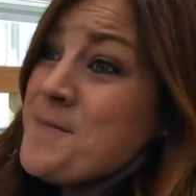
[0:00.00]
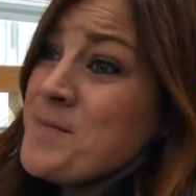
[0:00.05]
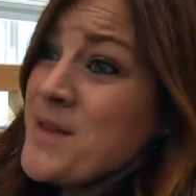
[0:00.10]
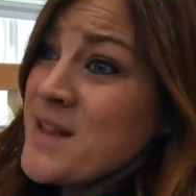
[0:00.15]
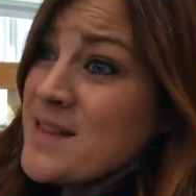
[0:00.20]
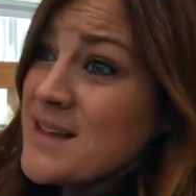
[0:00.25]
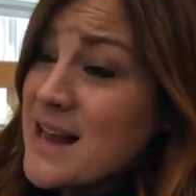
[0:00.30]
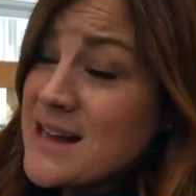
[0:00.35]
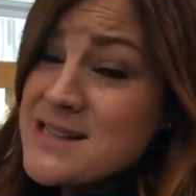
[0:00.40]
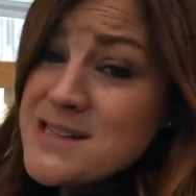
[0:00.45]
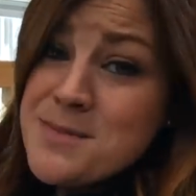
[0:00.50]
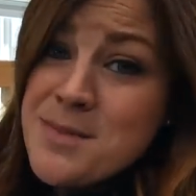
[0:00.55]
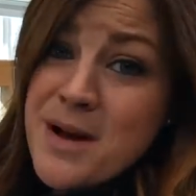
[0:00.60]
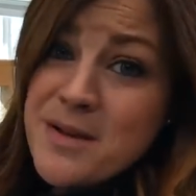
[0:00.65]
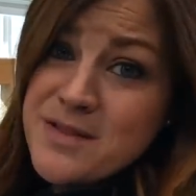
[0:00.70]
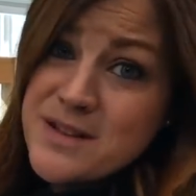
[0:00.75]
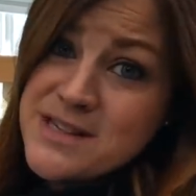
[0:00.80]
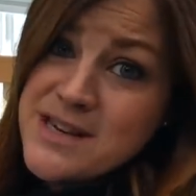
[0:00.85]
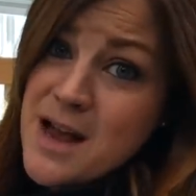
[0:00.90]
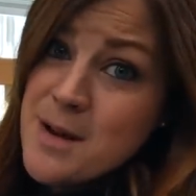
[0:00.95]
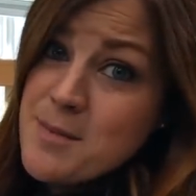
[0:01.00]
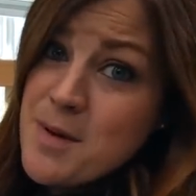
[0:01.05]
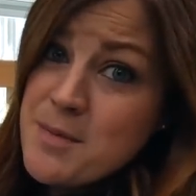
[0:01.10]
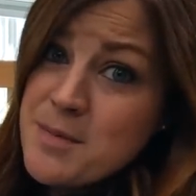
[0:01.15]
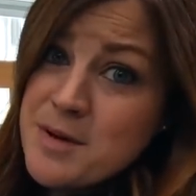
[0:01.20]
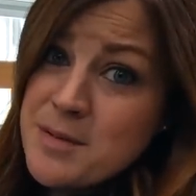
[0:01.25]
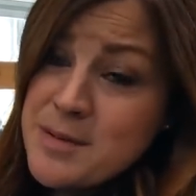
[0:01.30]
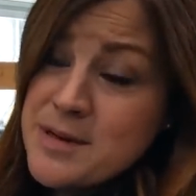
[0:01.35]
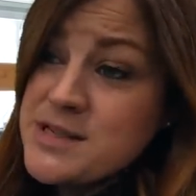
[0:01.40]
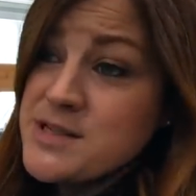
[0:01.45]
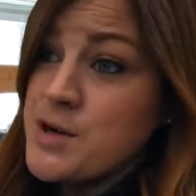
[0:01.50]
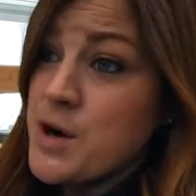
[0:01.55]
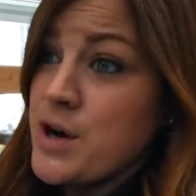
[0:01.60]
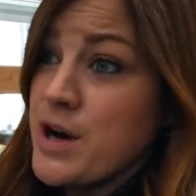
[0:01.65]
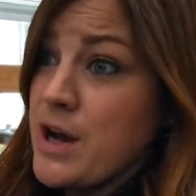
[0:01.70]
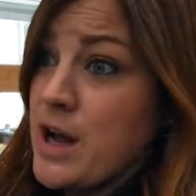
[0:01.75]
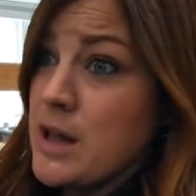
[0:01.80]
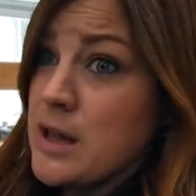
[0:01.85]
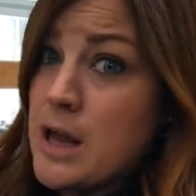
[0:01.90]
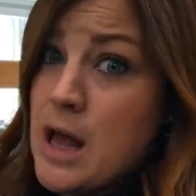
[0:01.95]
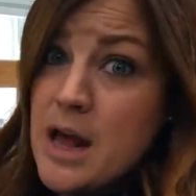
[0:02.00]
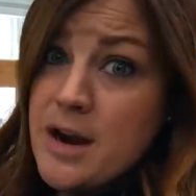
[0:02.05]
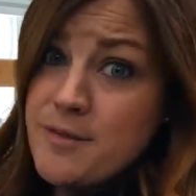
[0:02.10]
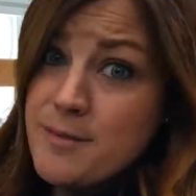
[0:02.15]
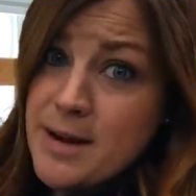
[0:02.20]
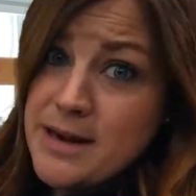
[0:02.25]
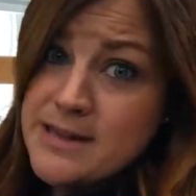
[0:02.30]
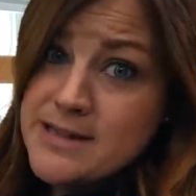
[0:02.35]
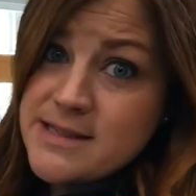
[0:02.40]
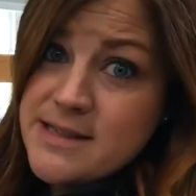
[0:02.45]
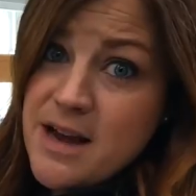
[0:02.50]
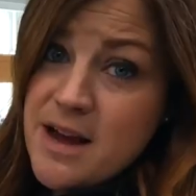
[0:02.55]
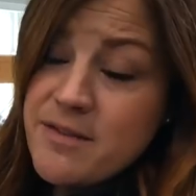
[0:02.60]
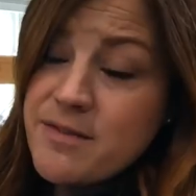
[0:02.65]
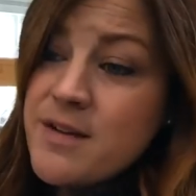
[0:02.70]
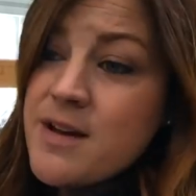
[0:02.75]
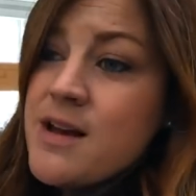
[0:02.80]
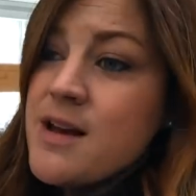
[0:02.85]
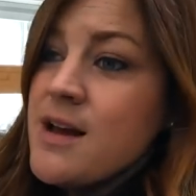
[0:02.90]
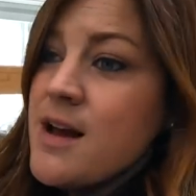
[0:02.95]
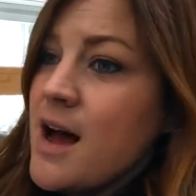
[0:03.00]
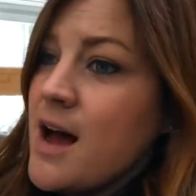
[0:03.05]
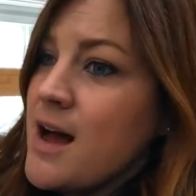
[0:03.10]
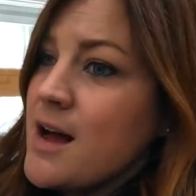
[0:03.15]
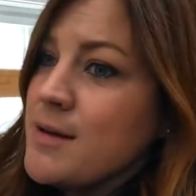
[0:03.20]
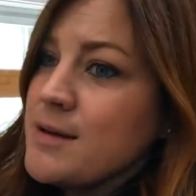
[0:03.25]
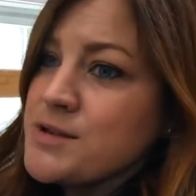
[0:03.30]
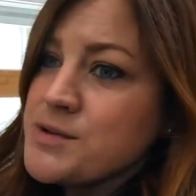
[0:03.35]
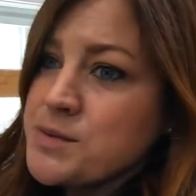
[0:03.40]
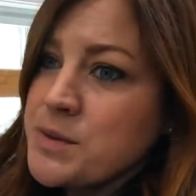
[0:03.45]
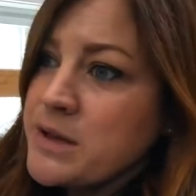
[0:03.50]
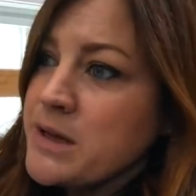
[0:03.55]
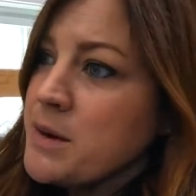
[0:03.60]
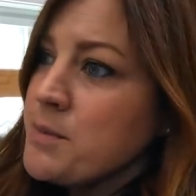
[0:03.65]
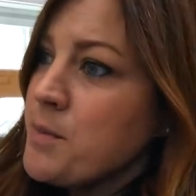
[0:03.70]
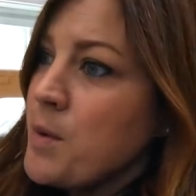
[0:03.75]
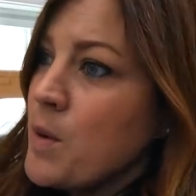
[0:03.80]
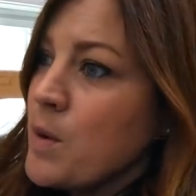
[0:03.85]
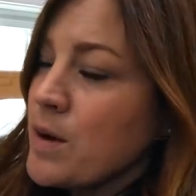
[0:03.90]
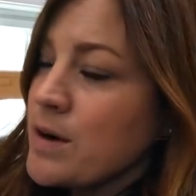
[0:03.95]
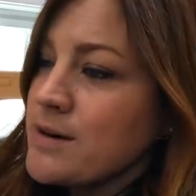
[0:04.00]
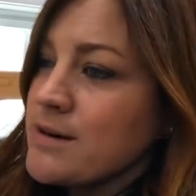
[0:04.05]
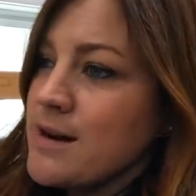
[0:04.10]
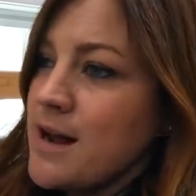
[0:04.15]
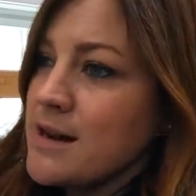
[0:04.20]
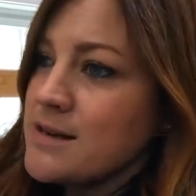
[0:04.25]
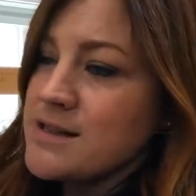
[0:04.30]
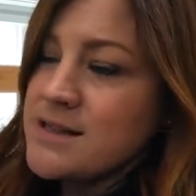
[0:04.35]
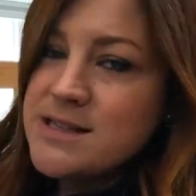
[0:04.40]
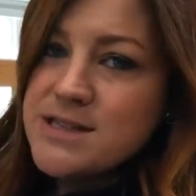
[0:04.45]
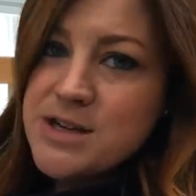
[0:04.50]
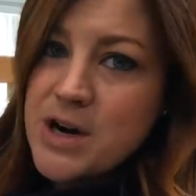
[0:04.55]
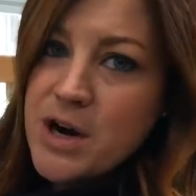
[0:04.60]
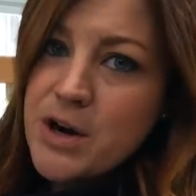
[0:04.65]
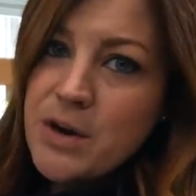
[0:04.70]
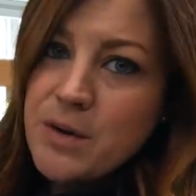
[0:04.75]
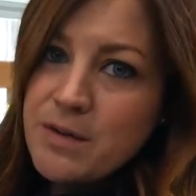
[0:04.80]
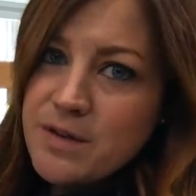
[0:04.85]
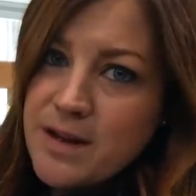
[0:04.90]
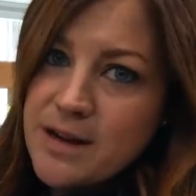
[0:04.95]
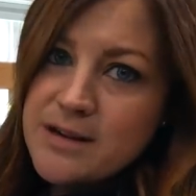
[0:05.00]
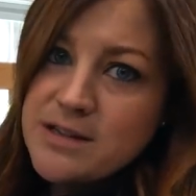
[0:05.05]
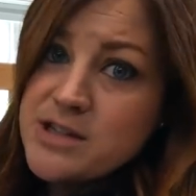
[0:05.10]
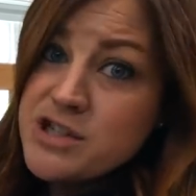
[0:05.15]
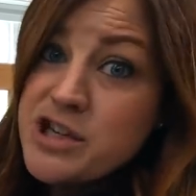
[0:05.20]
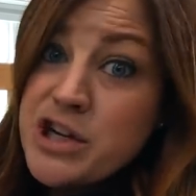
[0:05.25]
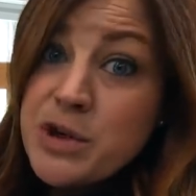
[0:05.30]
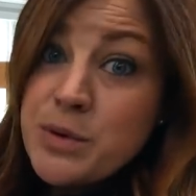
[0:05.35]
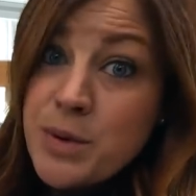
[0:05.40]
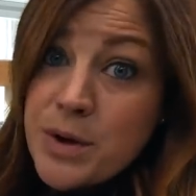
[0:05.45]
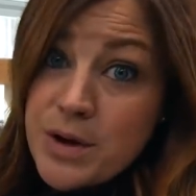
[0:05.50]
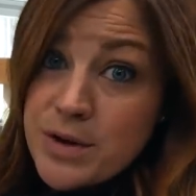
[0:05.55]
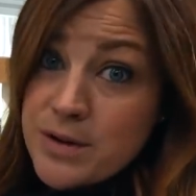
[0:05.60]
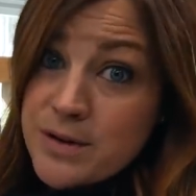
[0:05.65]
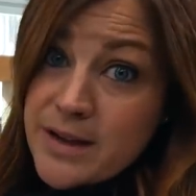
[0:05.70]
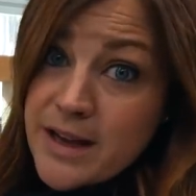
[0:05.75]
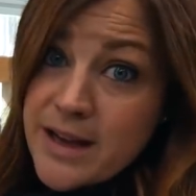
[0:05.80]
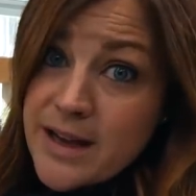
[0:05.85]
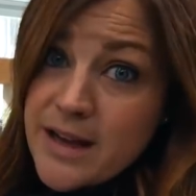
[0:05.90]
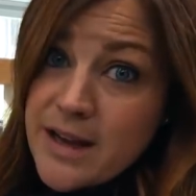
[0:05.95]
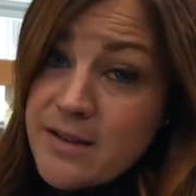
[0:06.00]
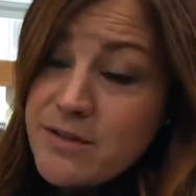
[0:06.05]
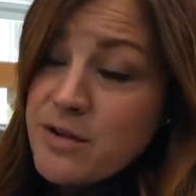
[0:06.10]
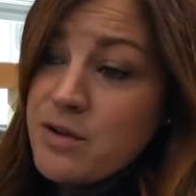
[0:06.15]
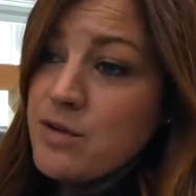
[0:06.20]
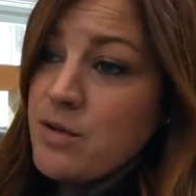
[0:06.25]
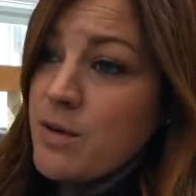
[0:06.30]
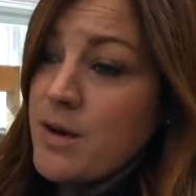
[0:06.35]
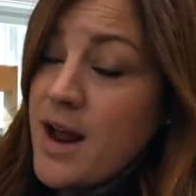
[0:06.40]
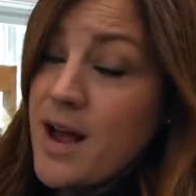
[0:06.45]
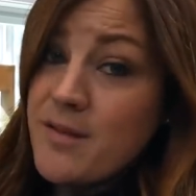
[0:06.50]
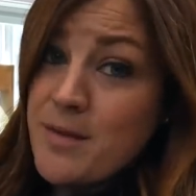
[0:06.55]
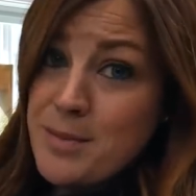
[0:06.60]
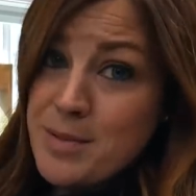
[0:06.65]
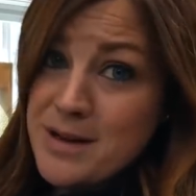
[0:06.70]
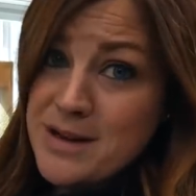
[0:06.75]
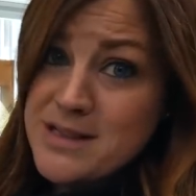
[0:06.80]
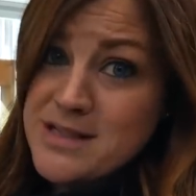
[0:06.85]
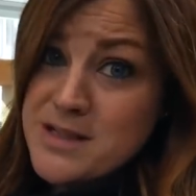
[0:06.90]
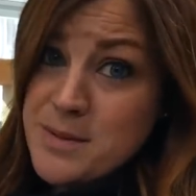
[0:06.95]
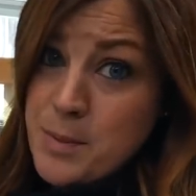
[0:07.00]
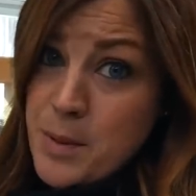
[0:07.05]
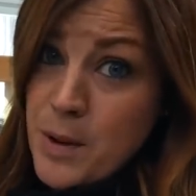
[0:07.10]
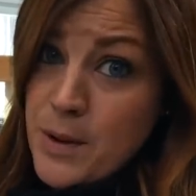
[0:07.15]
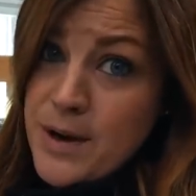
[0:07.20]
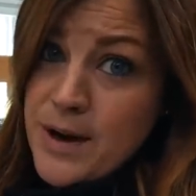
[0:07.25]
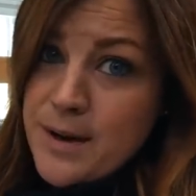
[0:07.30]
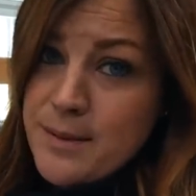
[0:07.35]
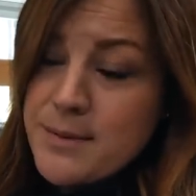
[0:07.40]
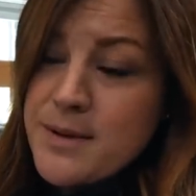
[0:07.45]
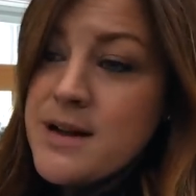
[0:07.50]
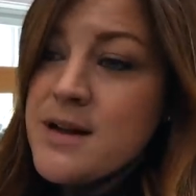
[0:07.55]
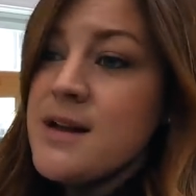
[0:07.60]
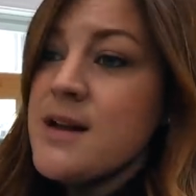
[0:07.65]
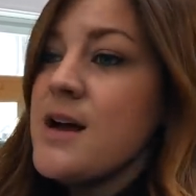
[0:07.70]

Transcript: And that's about the time I'm going to be starting a lot of my stuff. It's really important not to start your things too early if you don't have a place to put them.